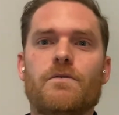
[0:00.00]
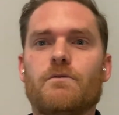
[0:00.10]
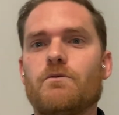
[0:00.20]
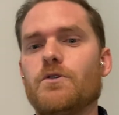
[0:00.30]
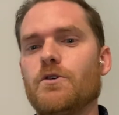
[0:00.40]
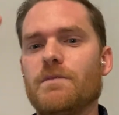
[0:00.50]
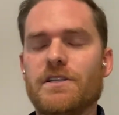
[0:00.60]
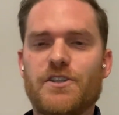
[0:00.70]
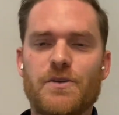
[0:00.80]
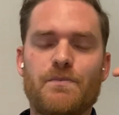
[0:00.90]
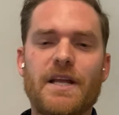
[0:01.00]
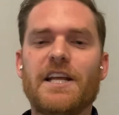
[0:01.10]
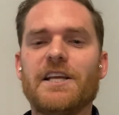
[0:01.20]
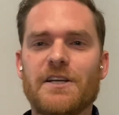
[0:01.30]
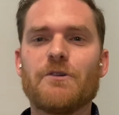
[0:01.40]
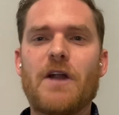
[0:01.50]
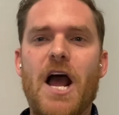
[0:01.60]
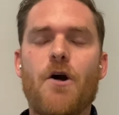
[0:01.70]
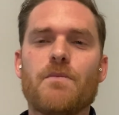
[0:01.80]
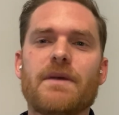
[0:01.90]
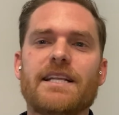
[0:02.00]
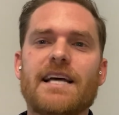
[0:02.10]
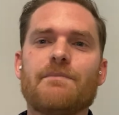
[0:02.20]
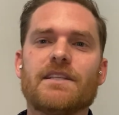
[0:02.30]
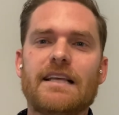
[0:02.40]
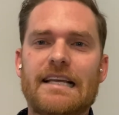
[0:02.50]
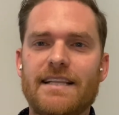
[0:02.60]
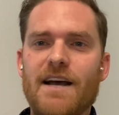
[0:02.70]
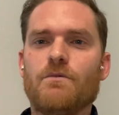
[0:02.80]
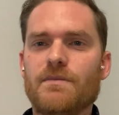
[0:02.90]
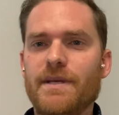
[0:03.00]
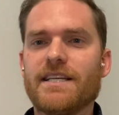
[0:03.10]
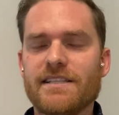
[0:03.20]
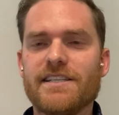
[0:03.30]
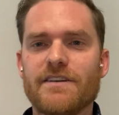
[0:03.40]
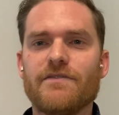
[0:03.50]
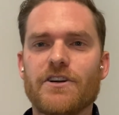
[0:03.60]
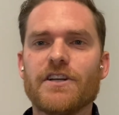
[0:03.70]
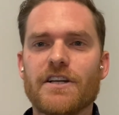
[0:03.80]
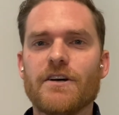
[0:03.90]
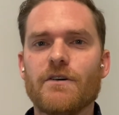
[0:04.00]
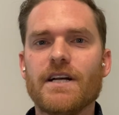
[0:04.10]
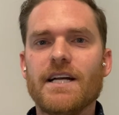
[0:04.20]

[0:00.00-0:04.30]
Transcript: the room is spinning around me type of thing. That would be considered vertigo.